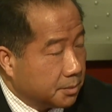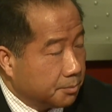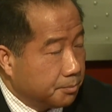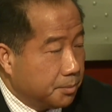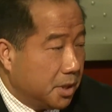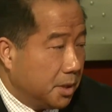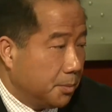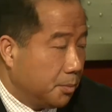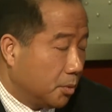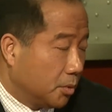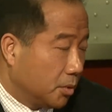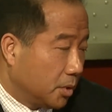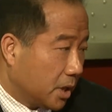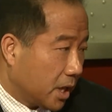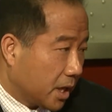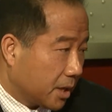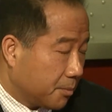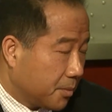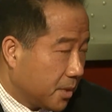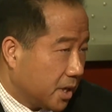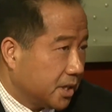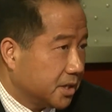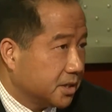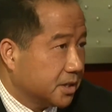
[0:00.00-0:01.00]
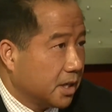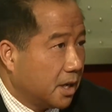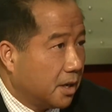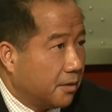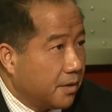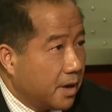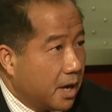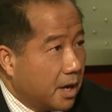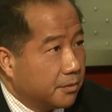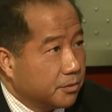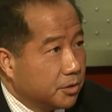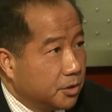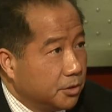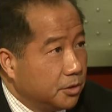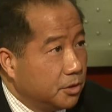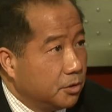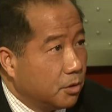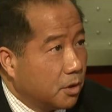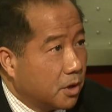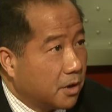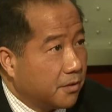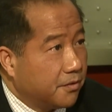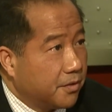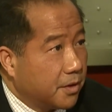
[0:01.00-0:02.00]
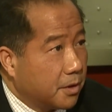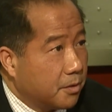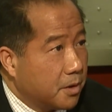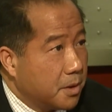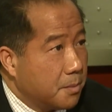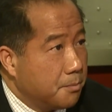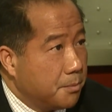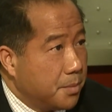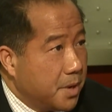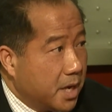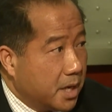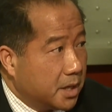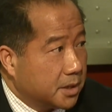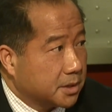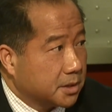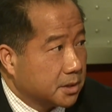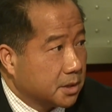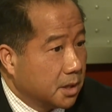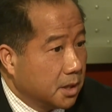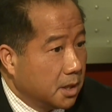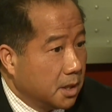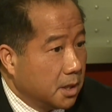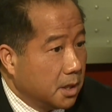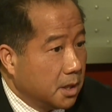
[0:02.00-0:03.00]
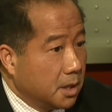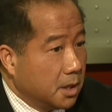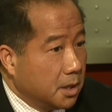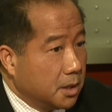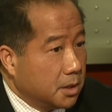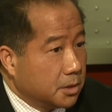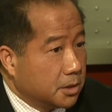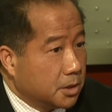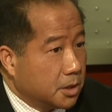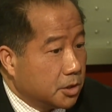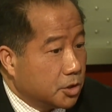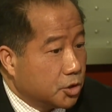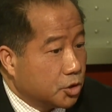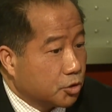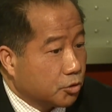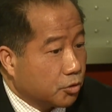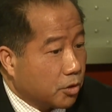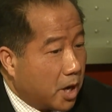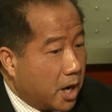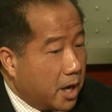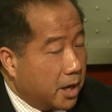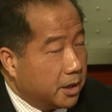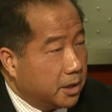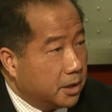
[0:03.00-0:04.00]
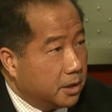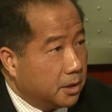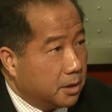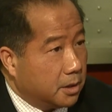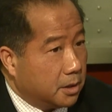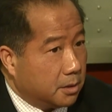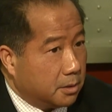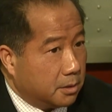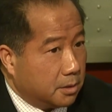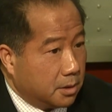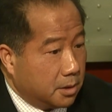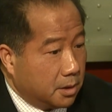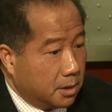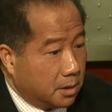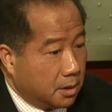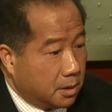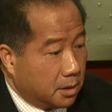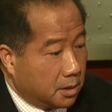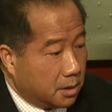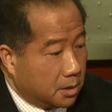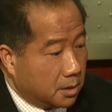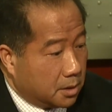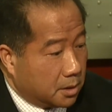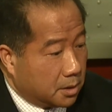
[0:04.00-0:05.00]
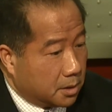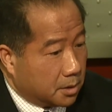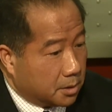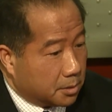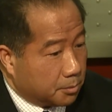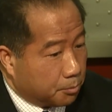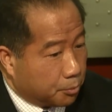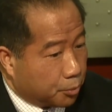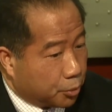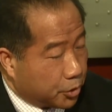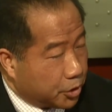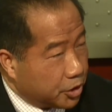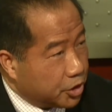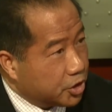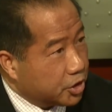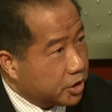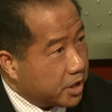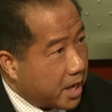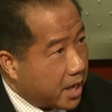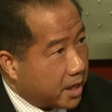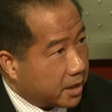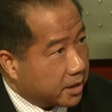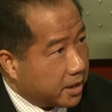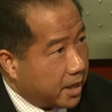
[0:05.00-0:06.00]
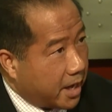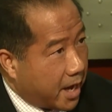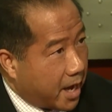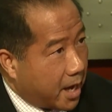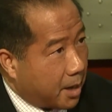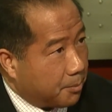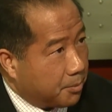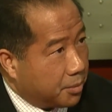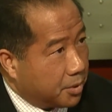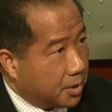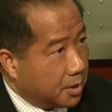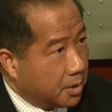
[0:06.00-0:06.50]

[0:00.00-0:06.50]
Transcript: People like myself have to do our very best to try to bridge that gap.